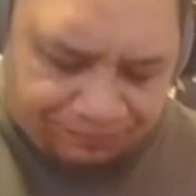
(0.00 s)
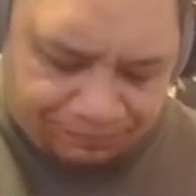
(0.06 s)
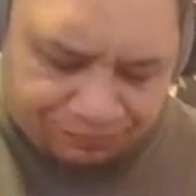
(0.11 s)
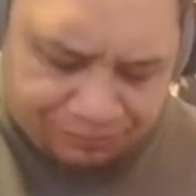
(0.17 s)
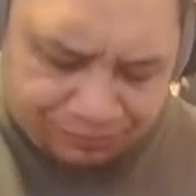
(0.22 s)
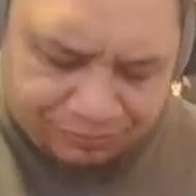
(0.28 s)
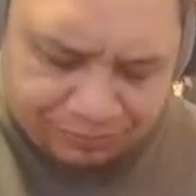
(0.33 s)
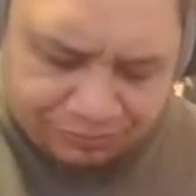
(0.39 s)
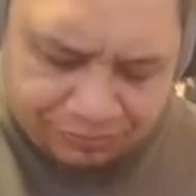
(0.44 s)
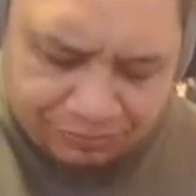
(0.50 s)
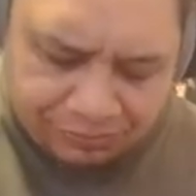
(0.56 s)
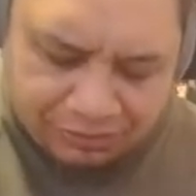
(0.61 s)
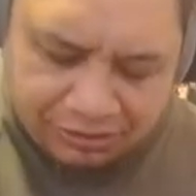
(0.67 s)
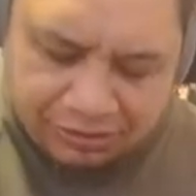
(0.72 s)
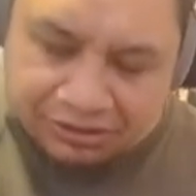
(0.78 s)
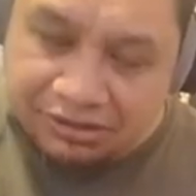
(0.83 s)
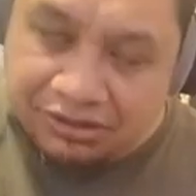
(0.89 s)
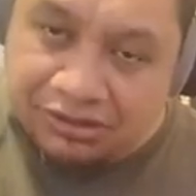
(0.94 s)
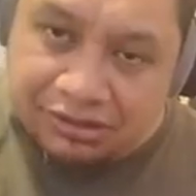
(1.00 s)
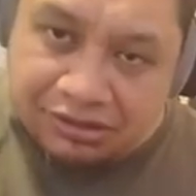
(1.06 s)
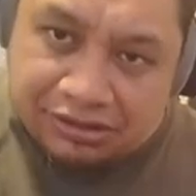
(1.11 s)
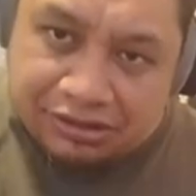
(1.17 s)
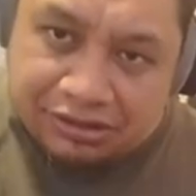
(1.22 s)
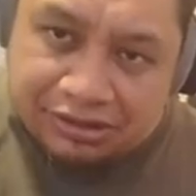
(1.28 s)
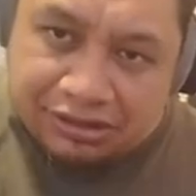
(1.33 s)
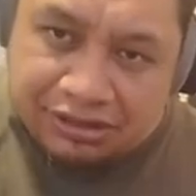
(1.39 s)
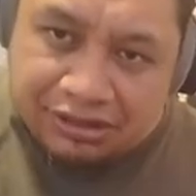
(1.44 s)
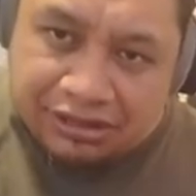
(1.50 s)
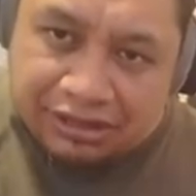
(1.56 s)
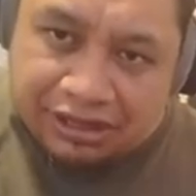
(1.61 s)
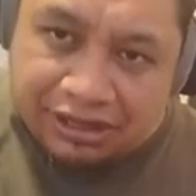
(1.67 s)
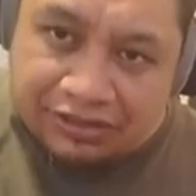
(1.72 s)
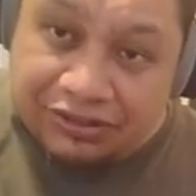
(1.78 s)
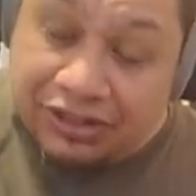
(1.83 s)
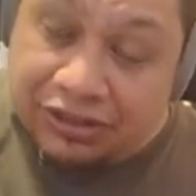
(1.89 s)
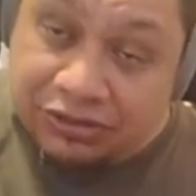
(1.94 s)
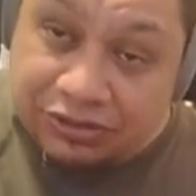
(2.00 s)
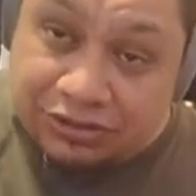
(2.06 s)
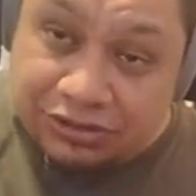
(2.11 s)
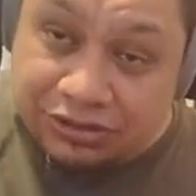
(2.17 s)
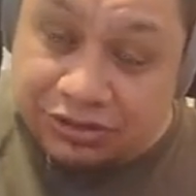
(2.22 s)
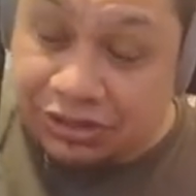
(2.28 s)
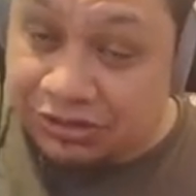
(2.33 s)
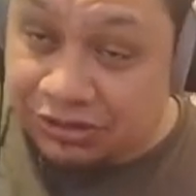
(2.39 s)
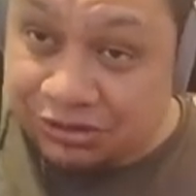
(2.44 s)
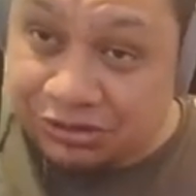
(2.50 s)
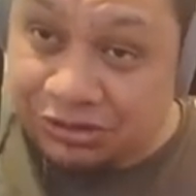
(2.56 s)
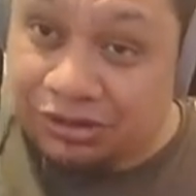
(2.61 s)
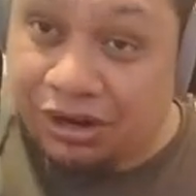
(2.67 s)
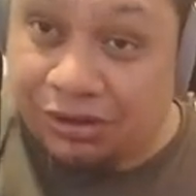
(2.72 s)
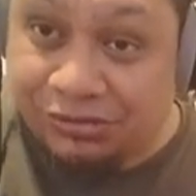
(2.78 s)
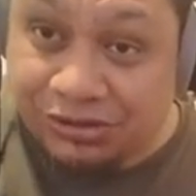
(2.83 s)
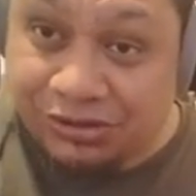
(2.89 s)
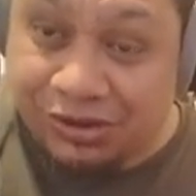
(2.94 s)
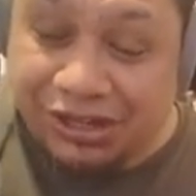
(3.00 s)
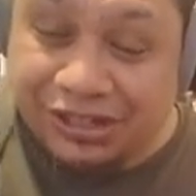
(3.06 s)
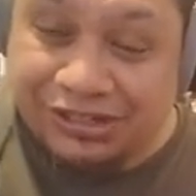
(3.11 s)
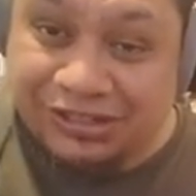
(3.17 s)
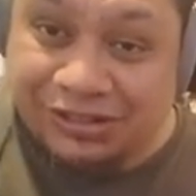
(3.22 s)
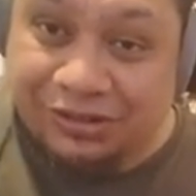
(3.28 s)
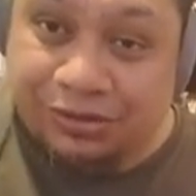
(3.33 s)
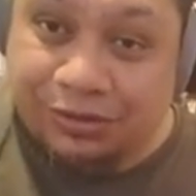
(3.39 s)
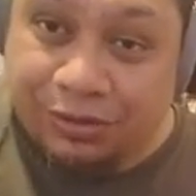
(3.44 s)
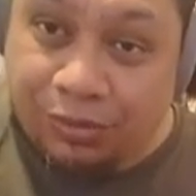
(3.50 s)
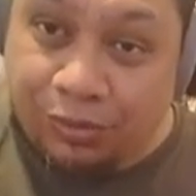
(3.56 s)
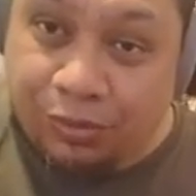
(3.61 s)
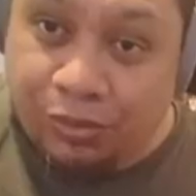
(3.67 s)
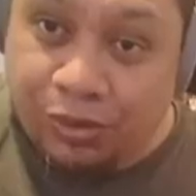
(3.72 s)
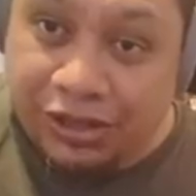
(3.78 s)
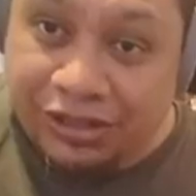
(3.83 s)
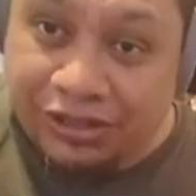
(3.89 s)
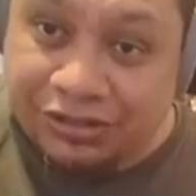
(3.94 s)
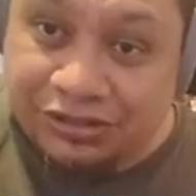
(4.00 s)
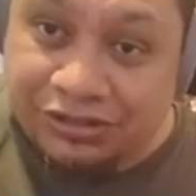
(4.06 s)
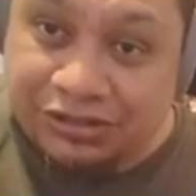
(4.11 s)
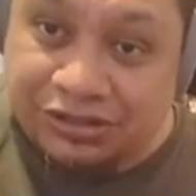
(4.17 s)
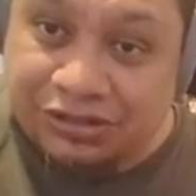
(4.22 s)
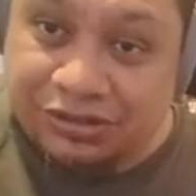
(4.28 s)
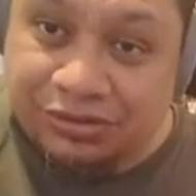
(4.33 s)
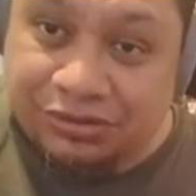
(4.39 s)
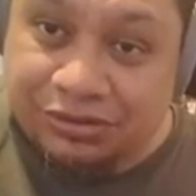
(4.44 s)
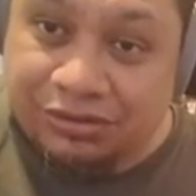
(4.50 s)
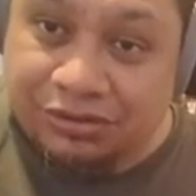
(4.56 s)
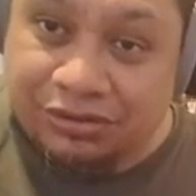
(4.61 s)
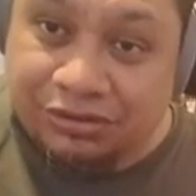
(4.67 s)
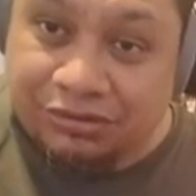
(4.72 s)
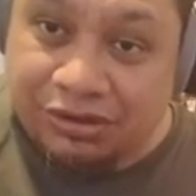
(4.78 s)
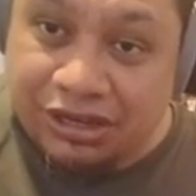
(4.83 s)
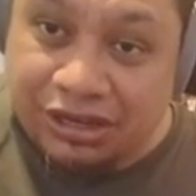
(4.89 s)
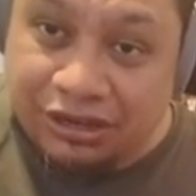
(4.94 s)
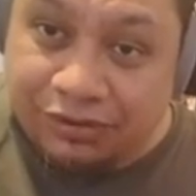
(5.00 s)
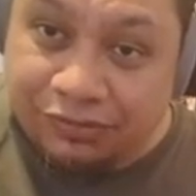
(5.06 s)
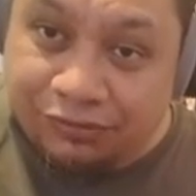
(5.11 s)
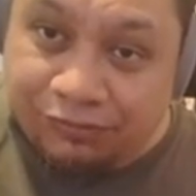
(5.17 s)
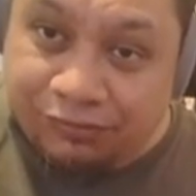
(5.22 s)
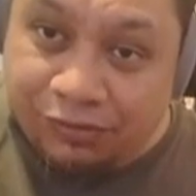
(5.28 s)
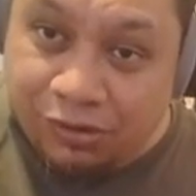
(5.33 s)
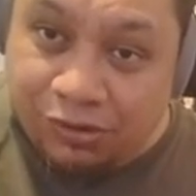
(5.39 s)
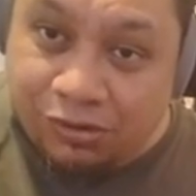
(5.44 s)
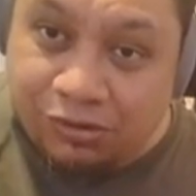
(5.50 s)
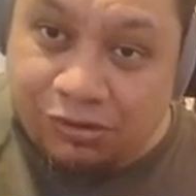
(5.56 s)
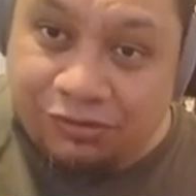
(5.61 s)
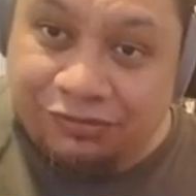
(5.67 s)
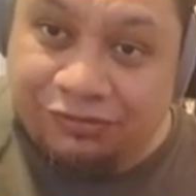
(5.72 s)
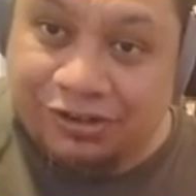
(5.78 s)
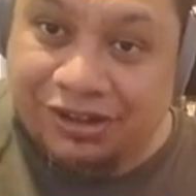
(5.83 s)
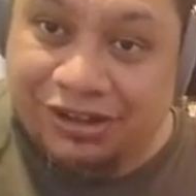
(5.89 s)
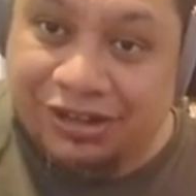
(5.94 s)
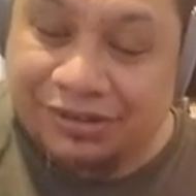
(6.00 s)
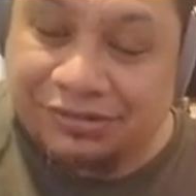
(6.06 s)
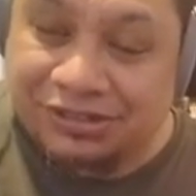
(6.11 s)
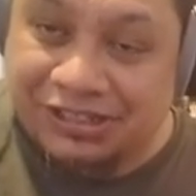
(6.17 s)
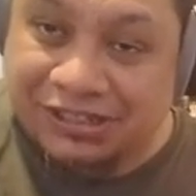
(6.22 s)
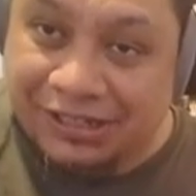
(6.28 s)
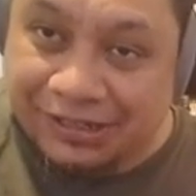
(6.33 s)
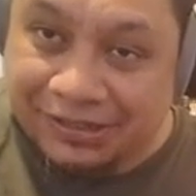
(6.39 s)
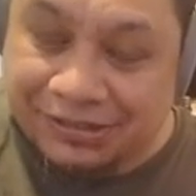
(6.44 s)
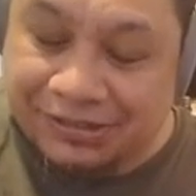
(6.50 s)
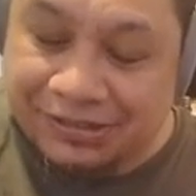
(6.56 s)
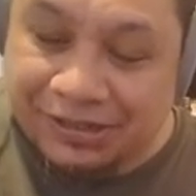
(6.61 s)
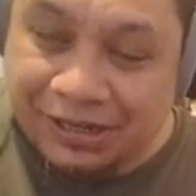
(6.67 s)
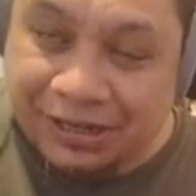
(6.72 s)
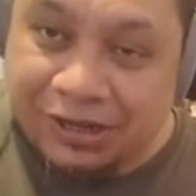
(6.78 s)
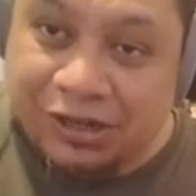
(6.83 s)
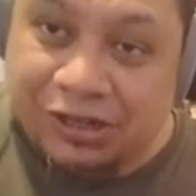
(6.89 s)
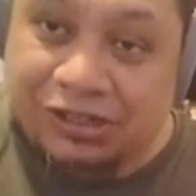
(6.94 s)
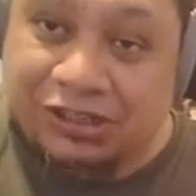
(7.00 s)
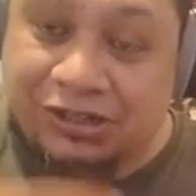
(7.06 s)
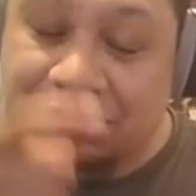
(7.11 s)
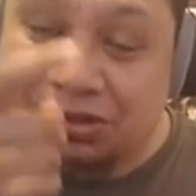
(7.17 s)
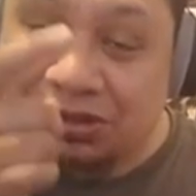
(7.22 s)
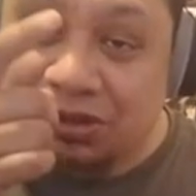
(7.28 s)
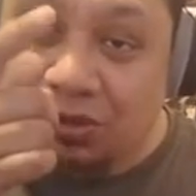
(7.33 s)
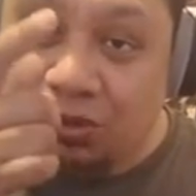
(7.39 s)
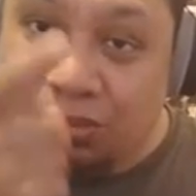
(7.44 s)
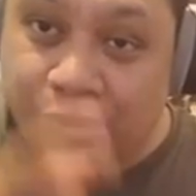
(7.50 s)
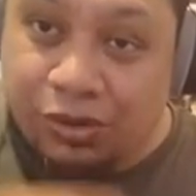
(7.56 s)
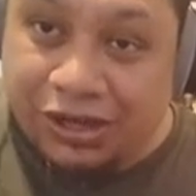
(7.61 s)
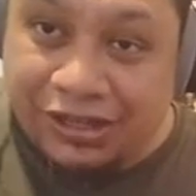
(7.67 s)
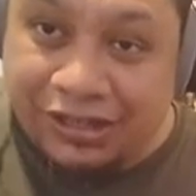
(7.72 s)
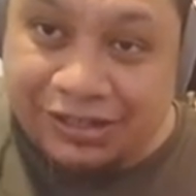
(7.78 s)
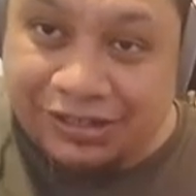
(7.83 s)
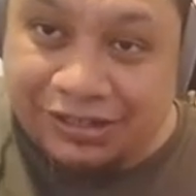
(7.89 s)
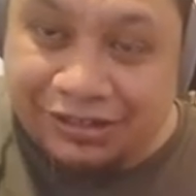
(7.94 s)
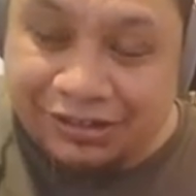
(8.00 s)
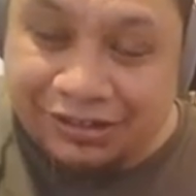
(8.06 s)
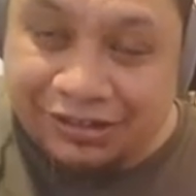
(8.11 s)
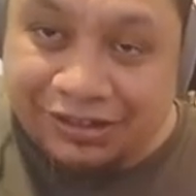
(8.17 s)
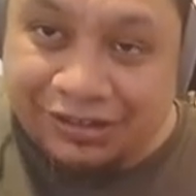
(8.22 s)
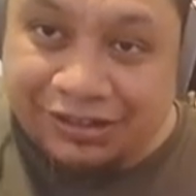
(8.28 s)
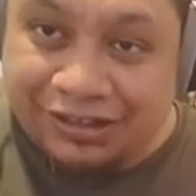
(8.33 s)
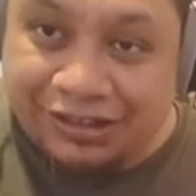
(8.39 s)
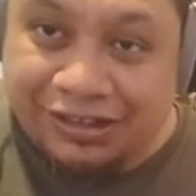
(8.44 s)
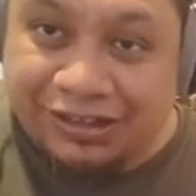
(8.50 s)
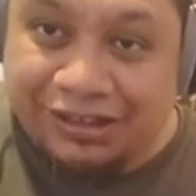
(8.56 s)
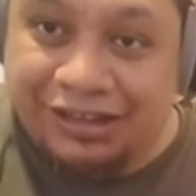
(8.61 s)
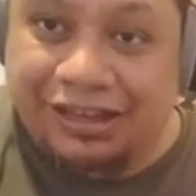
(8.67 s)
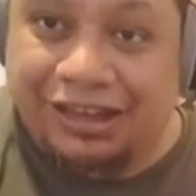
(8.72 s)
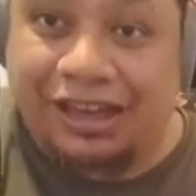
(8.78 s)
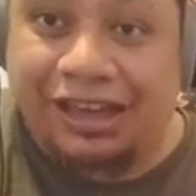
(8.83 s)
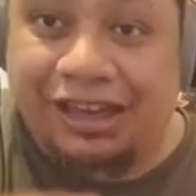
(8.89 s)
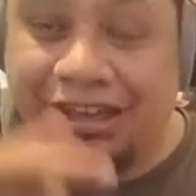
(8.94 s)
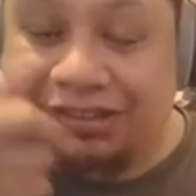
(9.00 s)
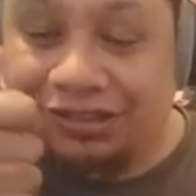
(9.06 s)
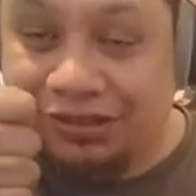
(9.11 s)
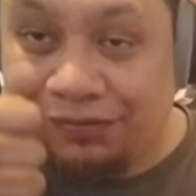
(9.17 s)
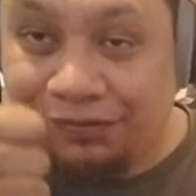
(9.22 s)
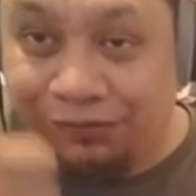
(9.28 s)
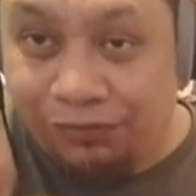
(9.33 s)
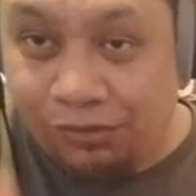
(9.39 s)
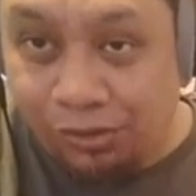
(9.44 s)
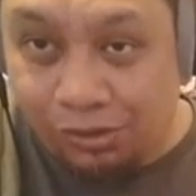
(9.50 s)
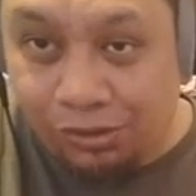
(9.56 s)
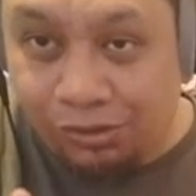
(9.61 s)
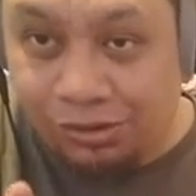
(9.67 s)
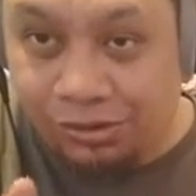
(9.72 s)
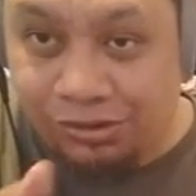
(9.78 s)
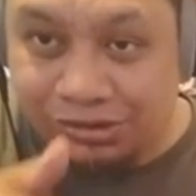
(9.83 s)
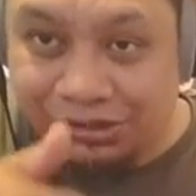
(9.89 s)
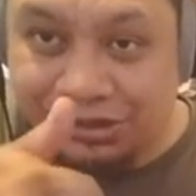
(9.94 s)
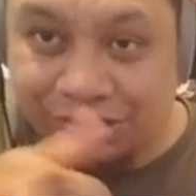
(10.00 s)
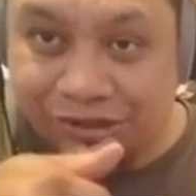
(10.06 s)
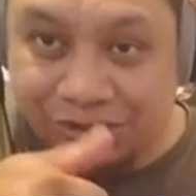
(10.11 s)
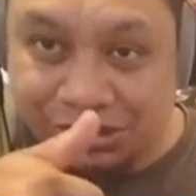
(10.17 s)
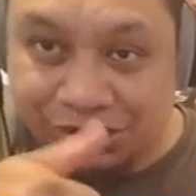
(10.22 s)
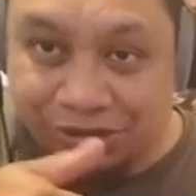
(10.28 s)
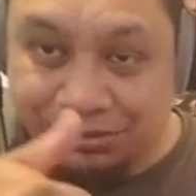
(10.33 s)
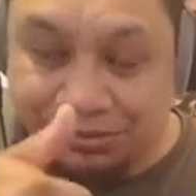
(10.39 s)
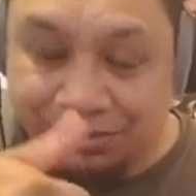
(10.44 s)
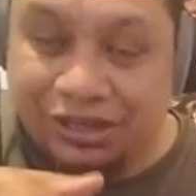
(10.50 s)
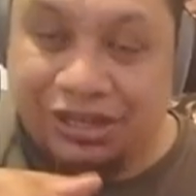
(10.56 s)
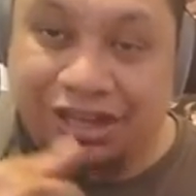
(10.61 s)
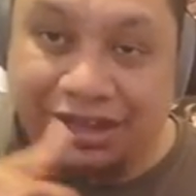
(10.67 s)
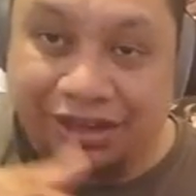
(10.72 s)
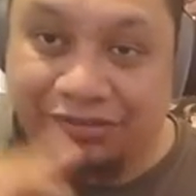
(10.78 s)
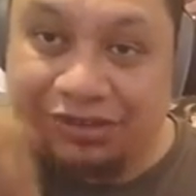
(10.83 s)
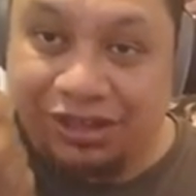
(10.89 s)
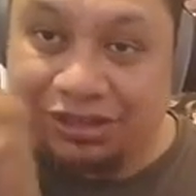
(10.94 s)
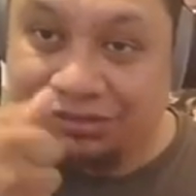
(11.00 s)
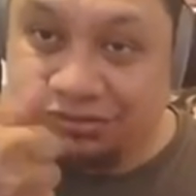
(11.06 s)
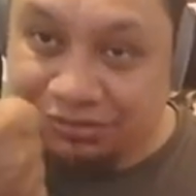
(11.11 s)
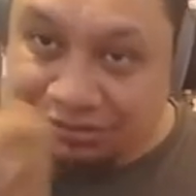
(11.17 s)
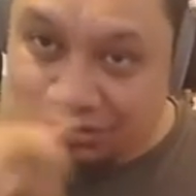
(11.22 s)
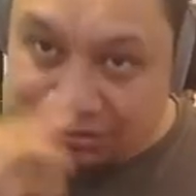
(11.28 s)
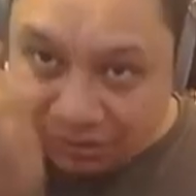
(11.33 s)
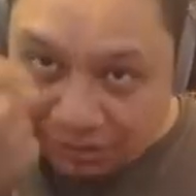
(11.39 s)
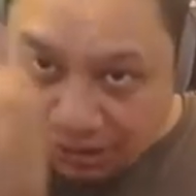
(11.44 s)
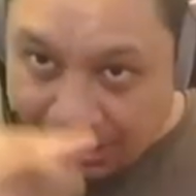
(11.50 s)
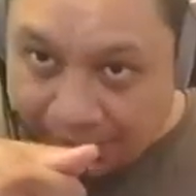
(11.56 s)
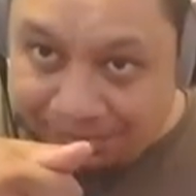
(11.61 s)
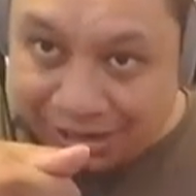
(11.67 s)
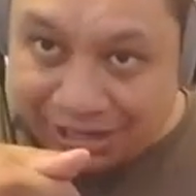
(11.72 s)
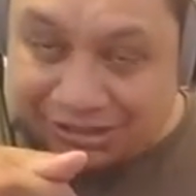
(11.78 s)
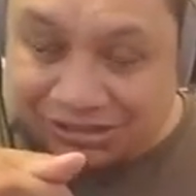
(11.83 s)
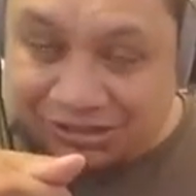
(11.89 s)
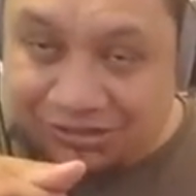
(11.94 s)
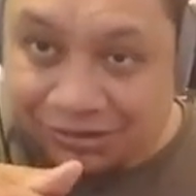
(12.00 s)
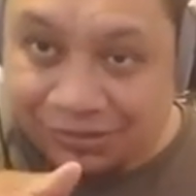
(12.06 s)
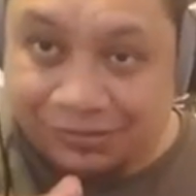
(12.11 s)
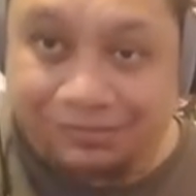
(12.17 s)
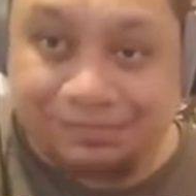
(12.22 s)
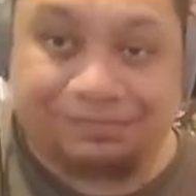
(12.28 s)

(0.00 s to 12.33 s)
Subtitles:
and then the 2 strums, right? So 1, 2, 3, 4, 5, 6. So on the 1 and the 4, you should be having a bass note.